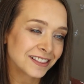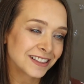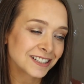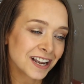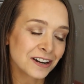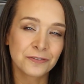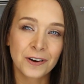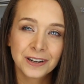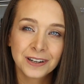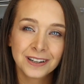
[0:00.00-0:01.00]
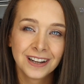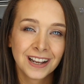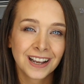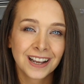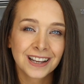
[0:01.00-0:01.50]
that's kind of fun
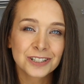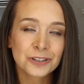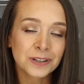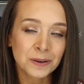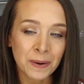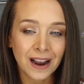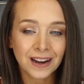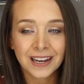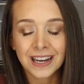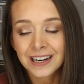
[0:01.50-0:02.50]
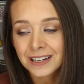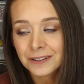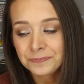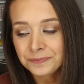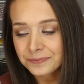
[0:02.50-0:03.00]
to look back, and